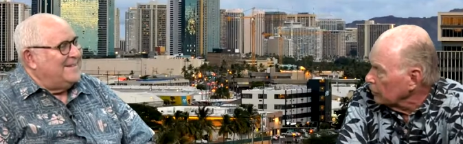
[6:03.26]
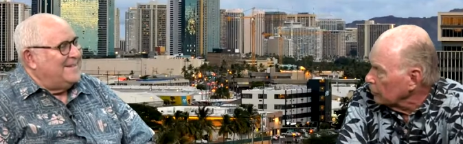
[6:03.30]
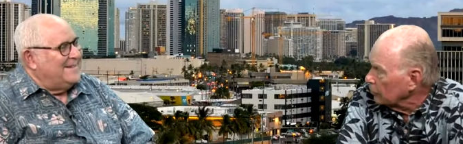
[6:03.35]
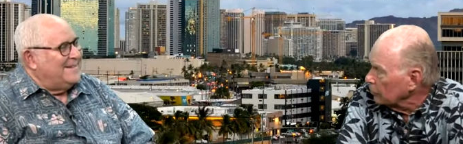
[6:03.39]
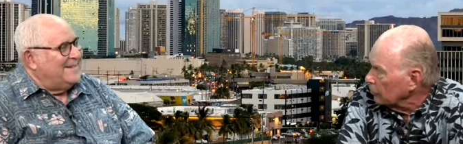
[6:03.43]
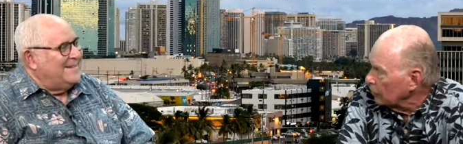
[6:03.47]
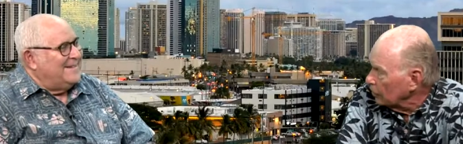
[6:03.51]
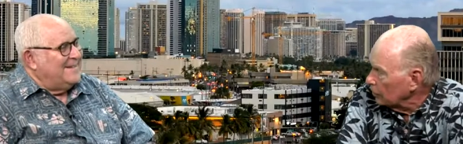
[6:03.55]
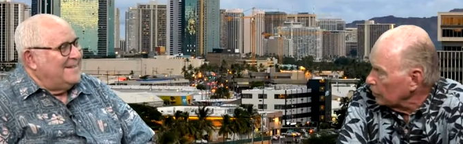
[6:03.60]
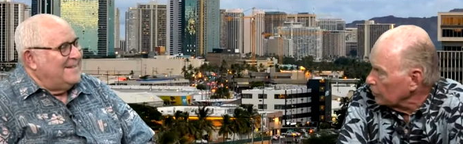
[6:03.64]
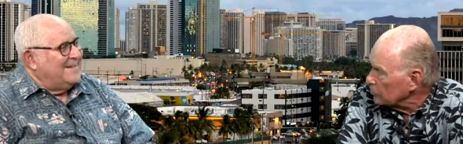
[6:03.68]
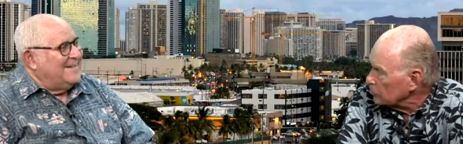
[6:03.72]

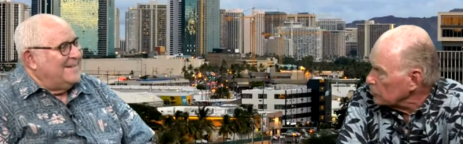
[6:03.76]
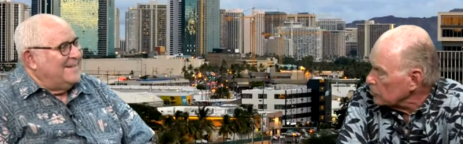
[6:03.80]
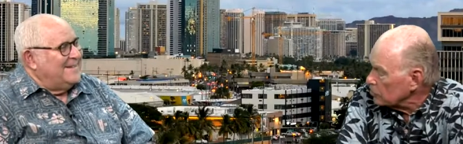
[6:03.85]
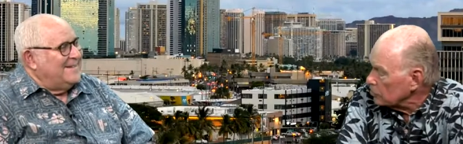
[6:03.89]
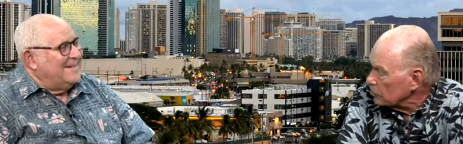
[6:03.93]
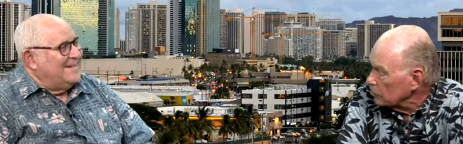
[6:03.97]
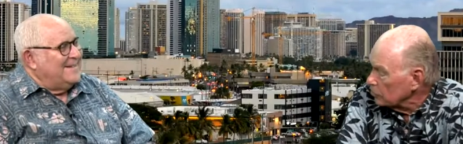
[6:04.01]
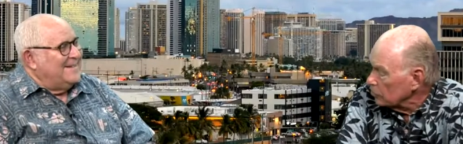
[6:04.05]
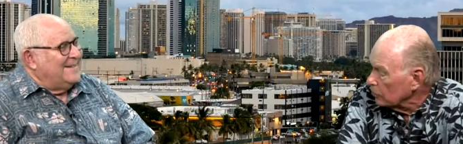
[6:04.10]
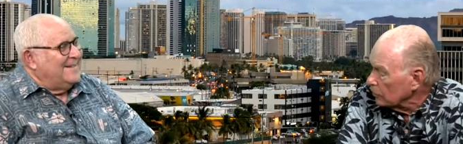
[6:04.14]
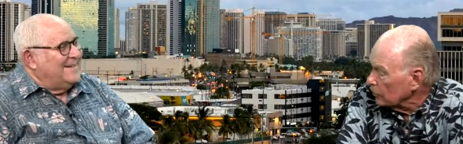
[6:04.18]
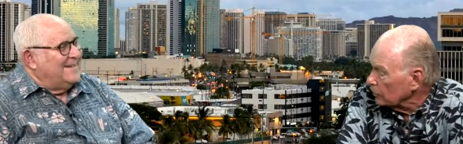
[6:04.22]
Speaker 1: colleges and
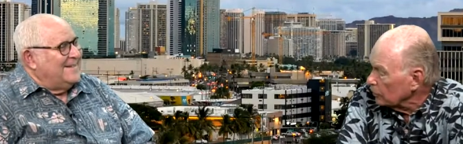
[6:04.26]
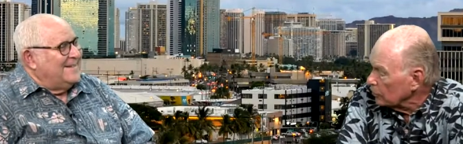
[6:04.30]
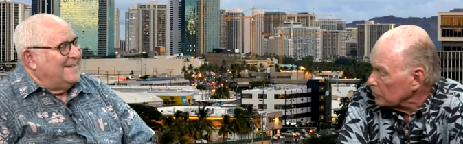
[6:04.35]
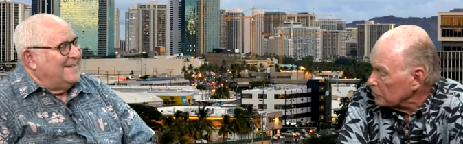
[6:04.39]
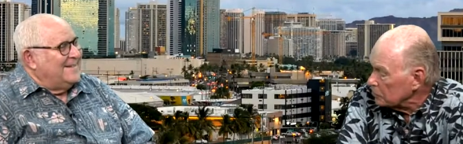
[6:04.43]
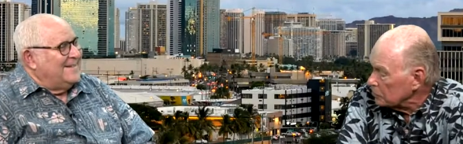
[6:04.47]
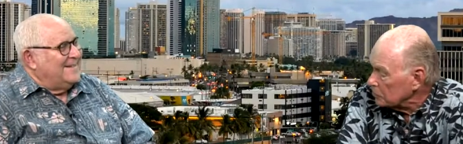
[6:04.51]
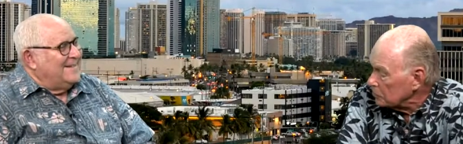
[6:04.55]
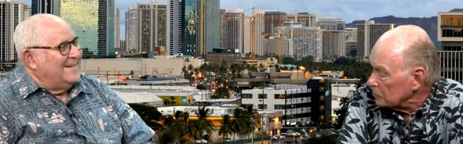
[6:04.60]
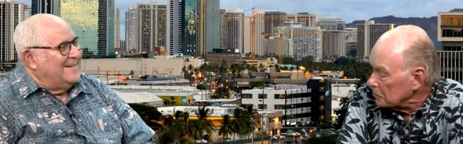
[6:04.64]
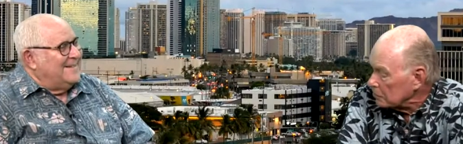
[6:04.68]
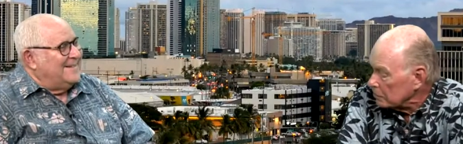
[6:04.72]

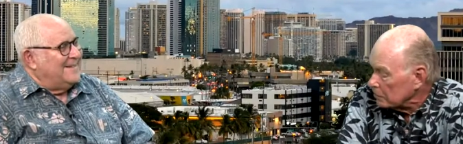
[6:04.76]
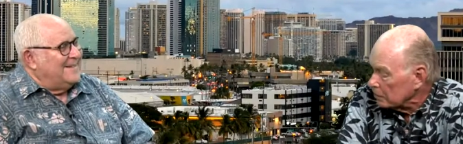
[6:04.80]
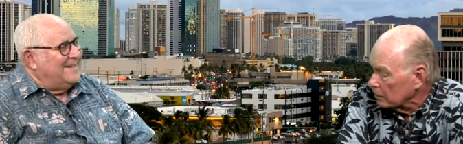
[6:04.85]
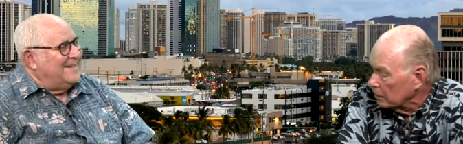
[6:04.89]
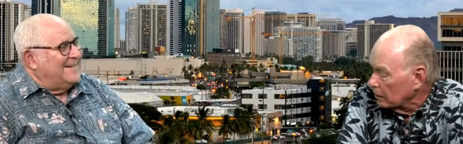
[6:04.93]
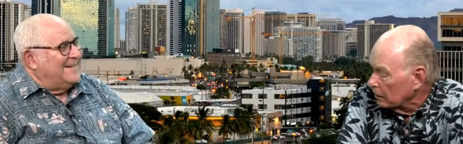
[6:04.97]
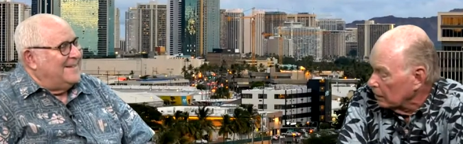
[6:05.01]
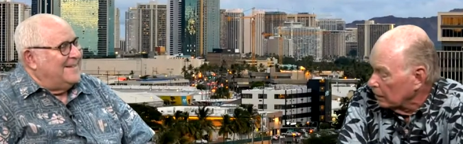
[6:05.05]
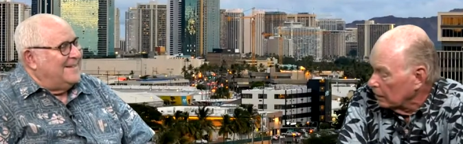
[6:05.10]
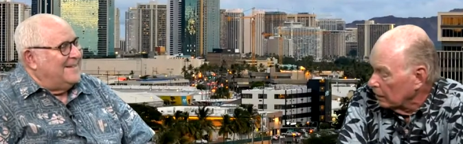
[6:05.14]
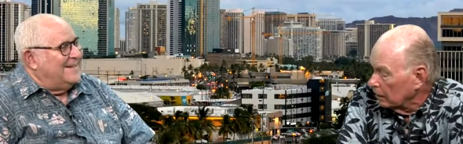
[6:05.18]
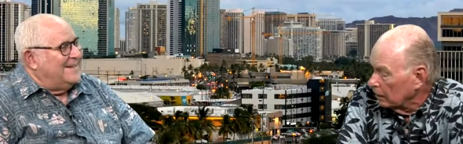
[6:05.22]
universities,
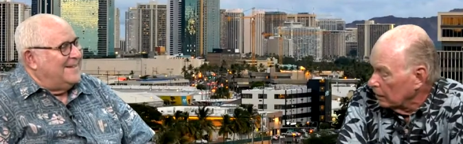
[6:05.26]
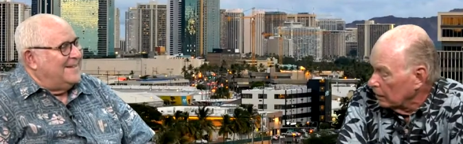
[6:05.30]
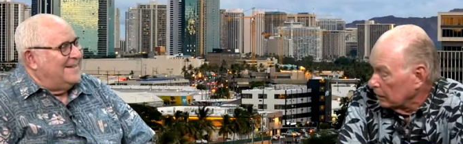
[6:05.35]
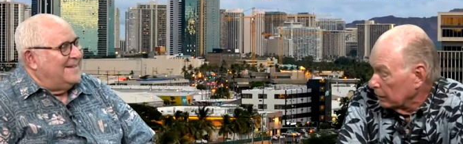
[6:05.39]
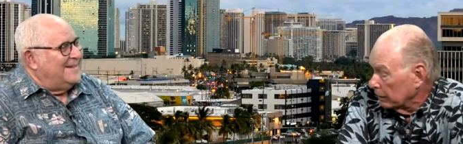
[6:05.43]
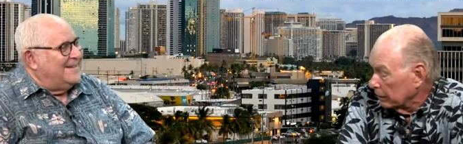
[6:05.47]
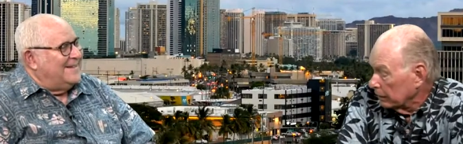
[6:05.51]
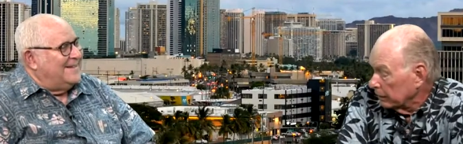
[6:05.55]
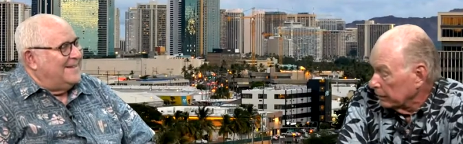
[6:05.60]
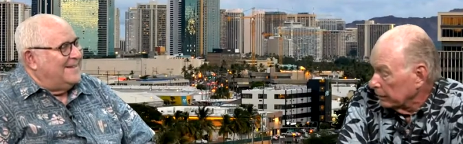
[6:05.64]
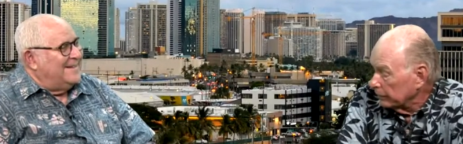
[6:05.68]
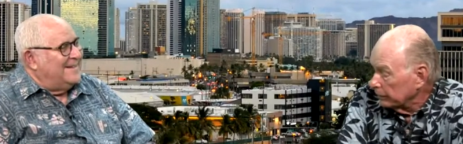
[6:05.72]

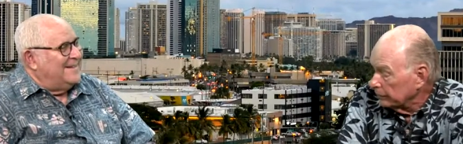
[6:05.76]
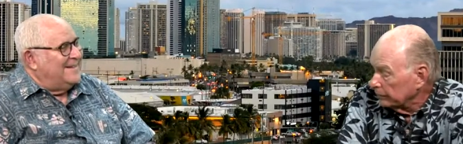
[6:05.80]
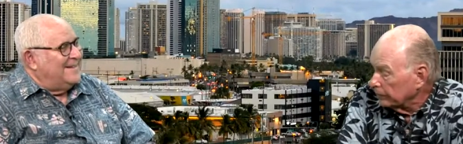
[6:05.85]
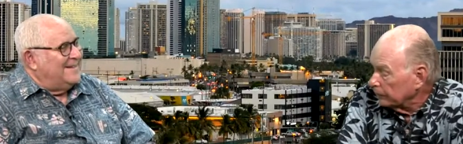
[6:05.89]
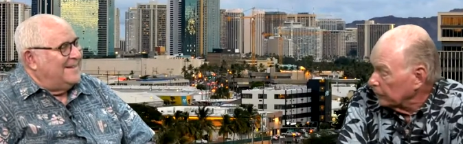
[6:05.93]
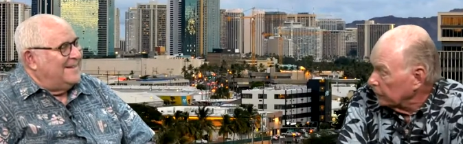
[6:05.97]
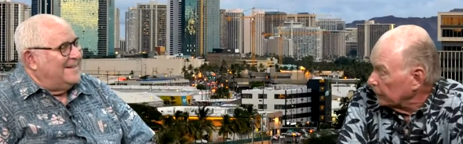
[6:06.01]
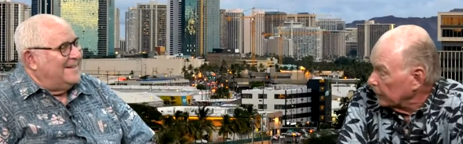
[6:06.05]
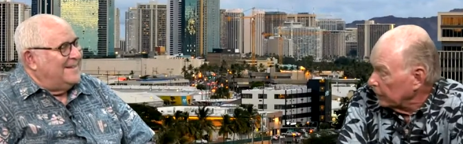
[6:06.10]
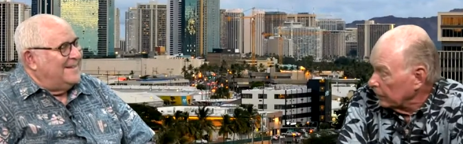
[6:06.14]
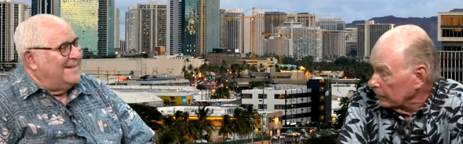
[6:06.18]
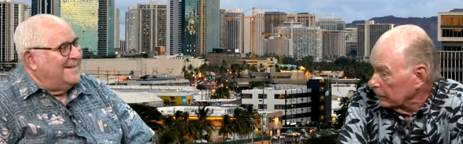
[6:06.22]
uh,
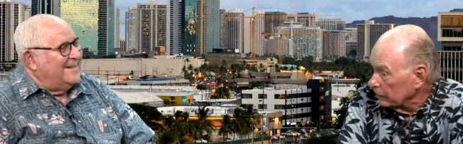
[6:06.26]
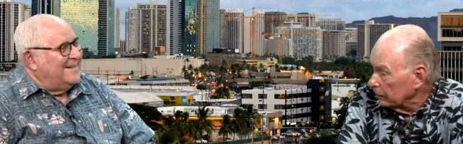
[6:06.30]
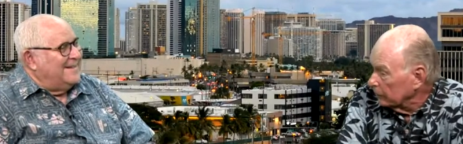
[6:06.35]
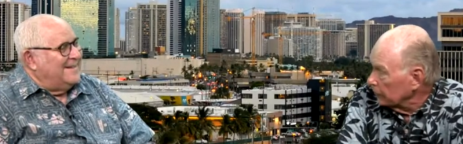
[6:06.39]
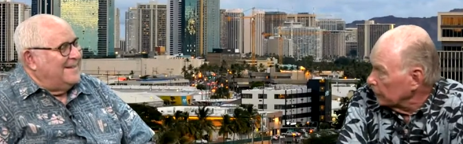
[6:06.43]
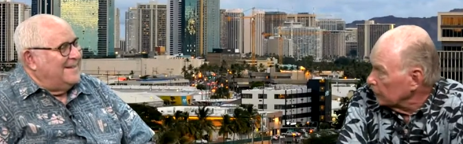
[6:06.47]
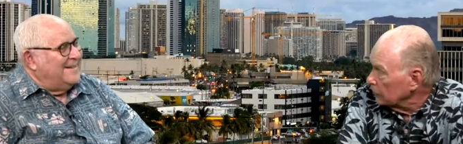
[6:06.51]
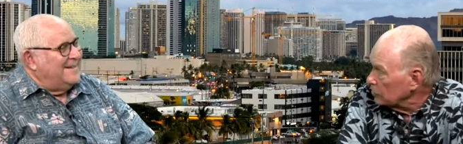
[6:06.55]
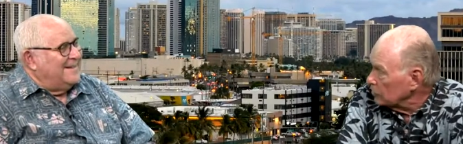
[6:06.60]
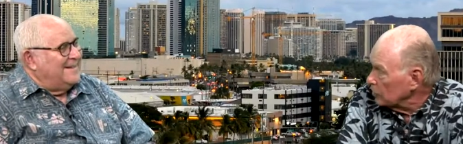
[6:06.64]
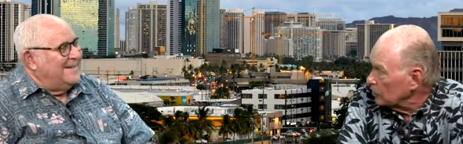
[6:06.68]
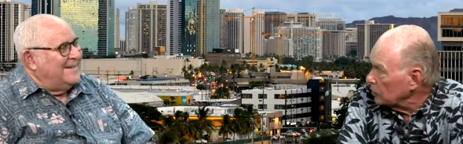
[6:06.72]
they they
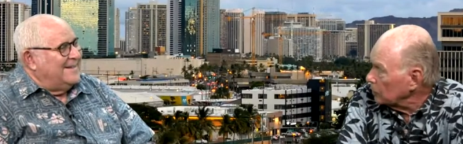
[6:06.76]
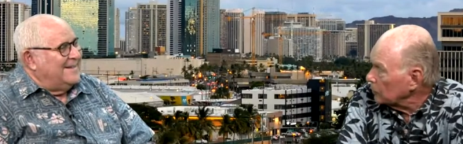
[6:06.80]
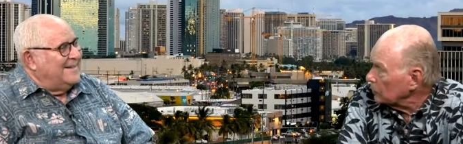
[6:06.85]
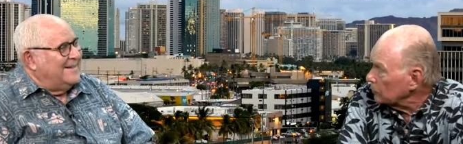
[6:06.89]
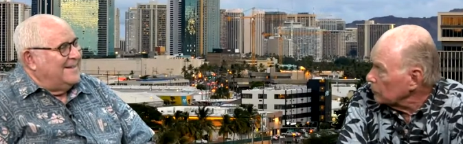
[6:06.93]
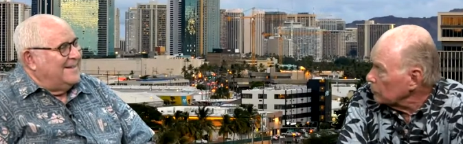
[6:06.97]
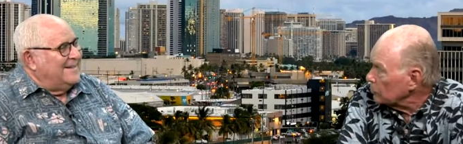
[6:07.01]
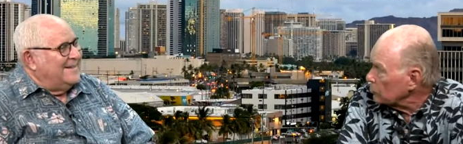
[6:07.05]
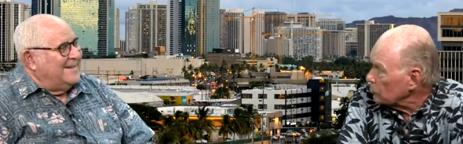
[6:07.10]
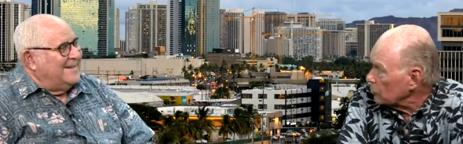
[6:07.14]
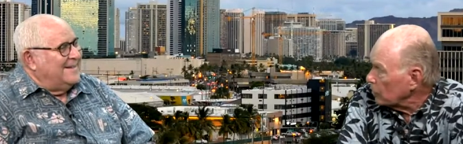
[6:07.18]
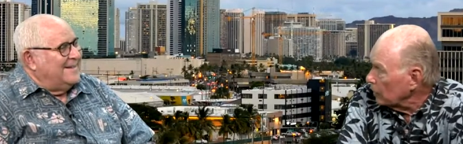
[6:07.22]
typically
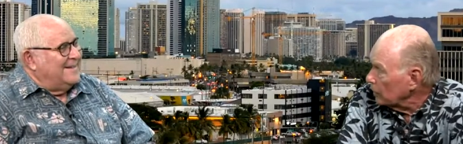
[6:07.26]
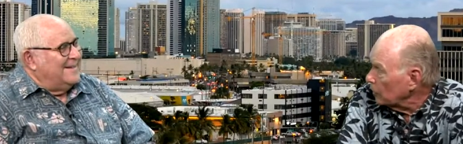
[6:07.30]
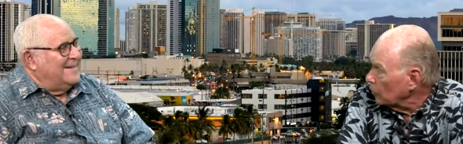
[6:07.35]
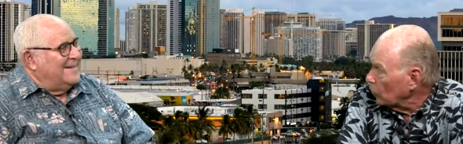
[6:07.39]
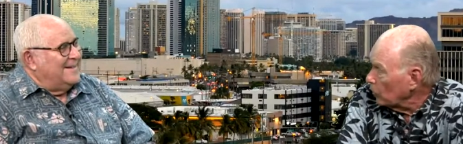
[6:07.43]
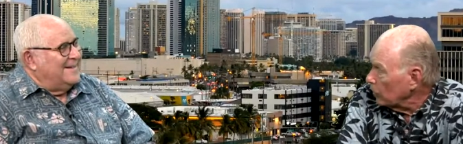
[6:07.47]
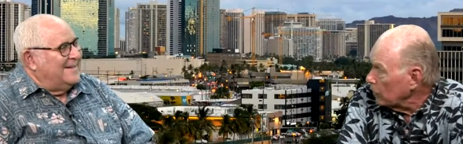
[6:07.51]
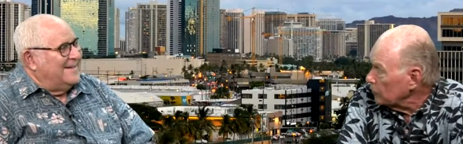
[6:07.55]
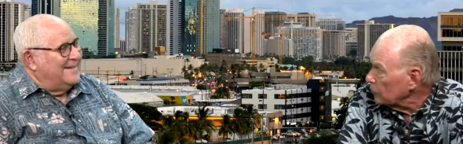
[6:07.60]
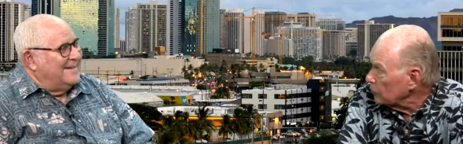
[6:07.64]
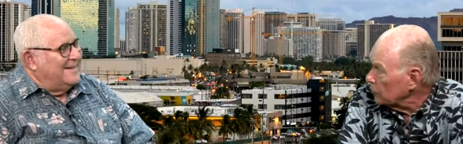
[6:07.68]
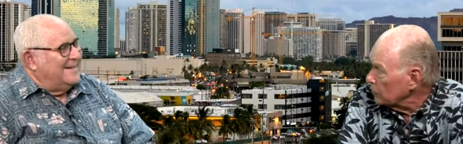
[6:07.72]
shy away
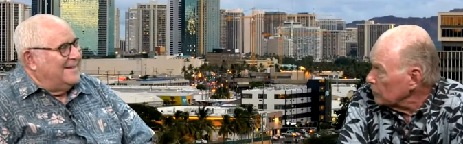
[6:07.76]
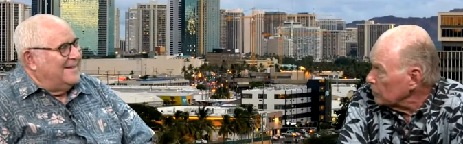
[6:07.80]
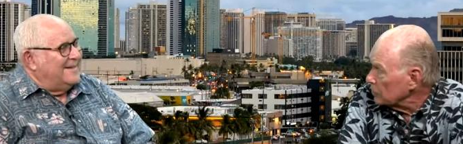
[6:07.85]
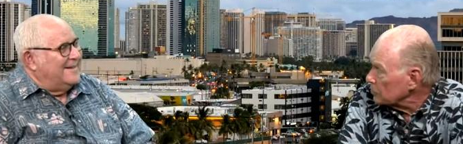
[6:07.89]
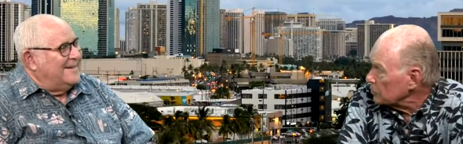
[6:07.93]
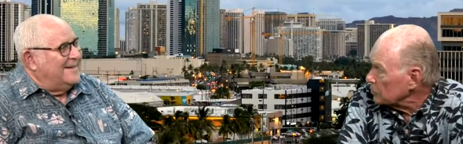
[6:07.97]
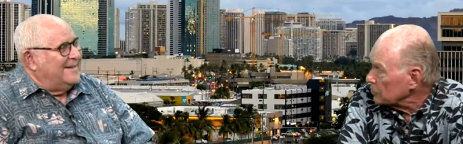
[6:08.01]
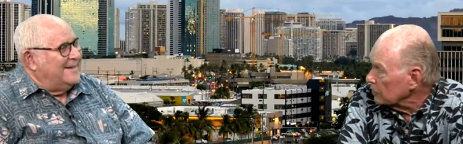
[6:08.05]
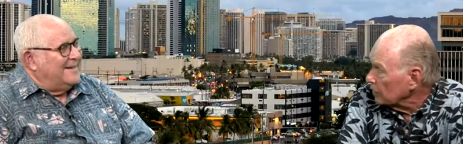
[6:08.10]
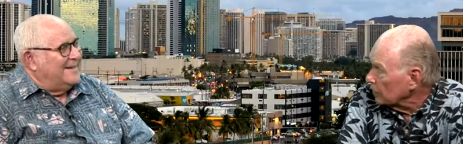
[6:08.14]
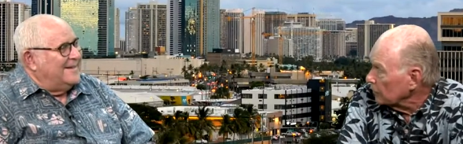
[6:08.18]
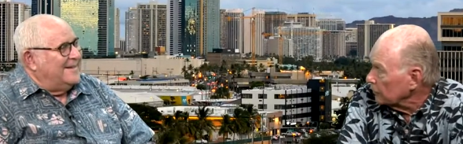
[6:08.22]
from this stuff.